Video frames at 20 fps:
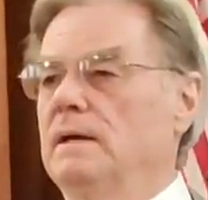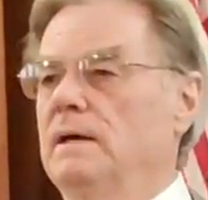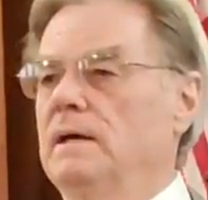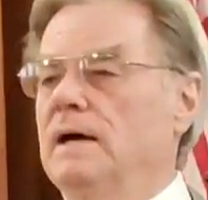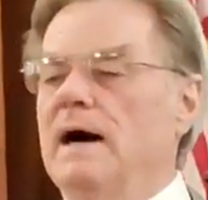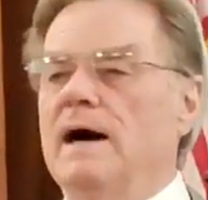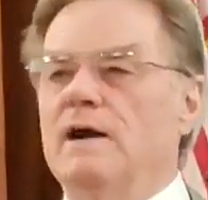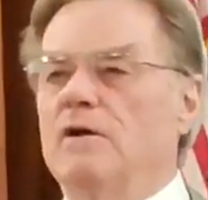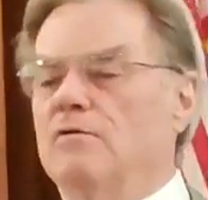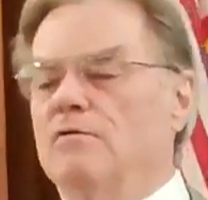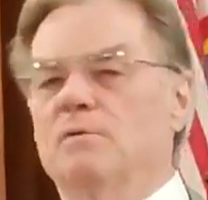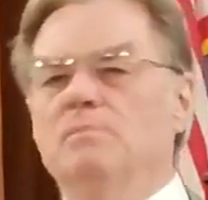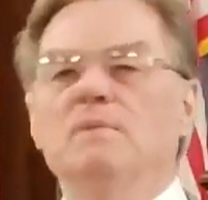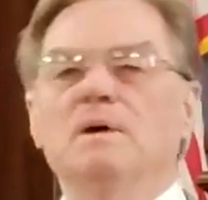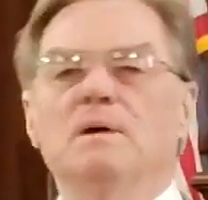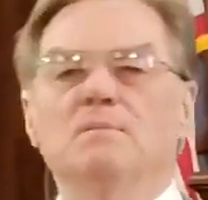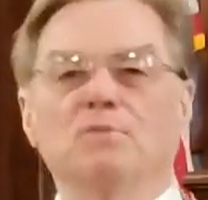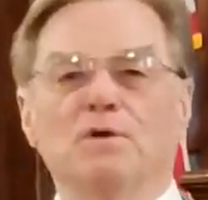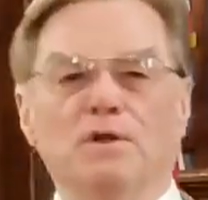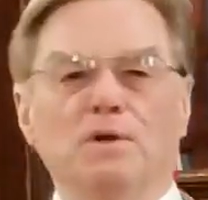I don't
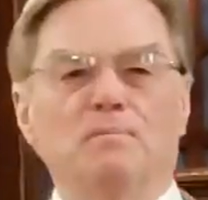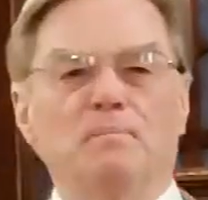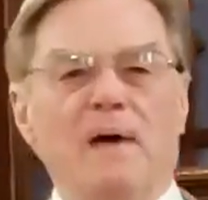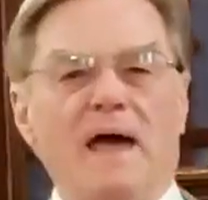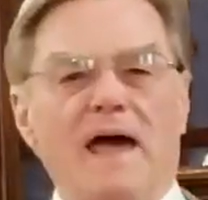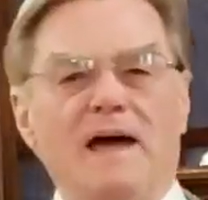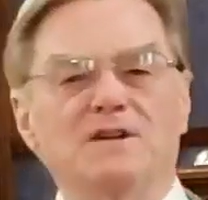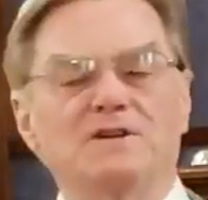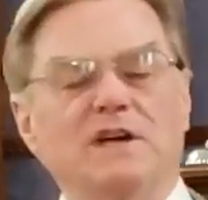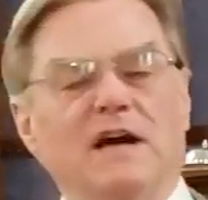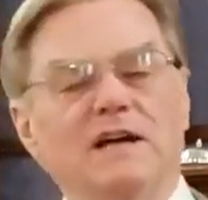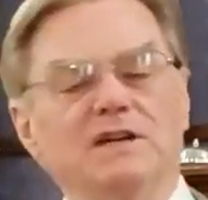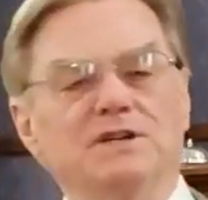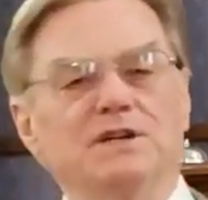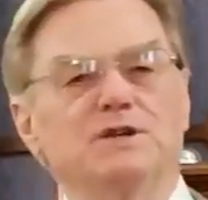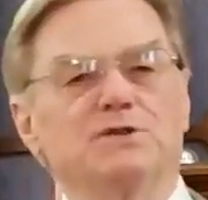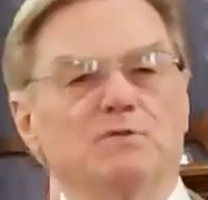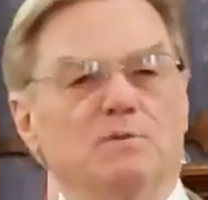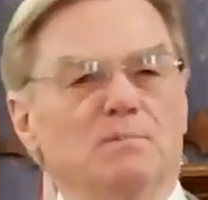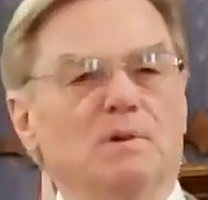remember the patch, I
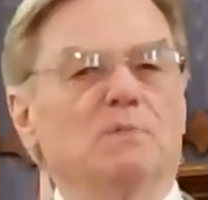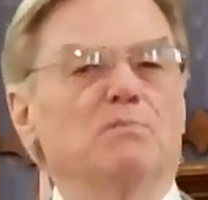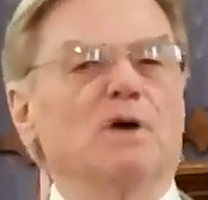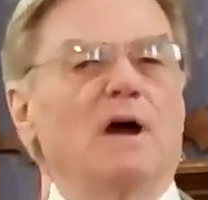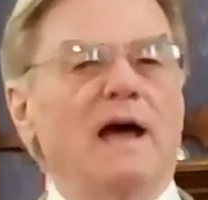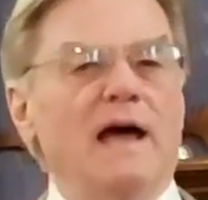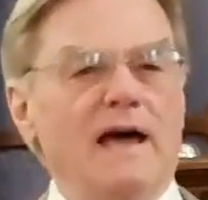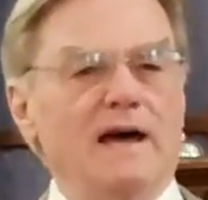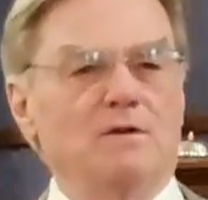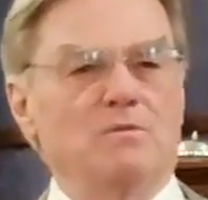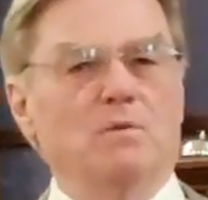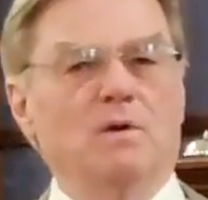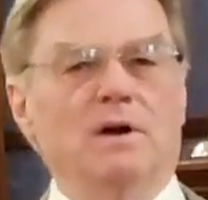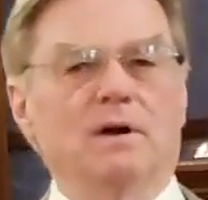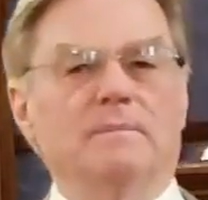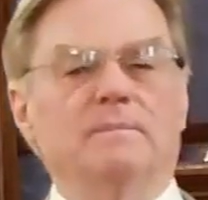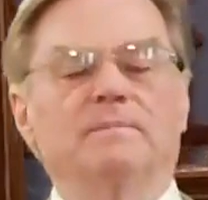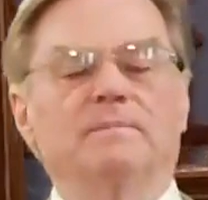just remember I had one.